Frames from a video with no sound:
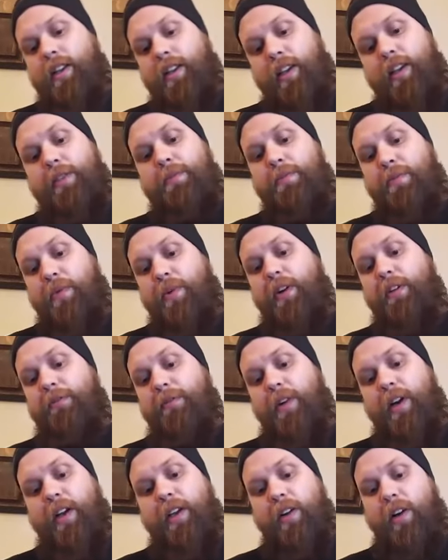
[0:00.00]
It's pretty
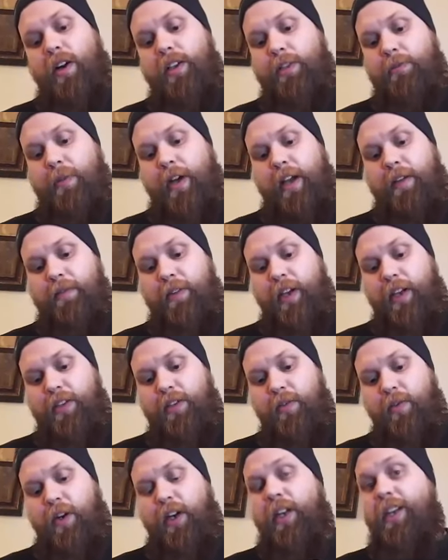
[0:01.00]
fucking awesome. I have yet
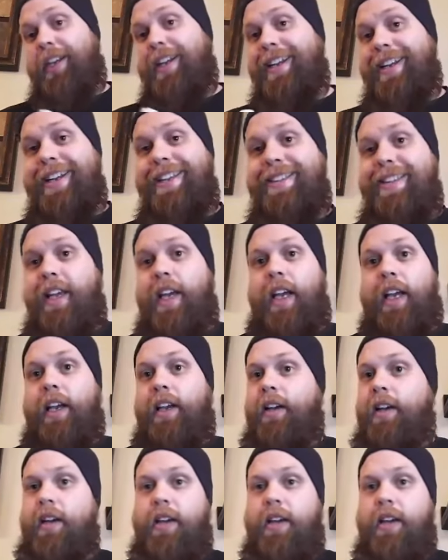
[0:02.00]
to run into anything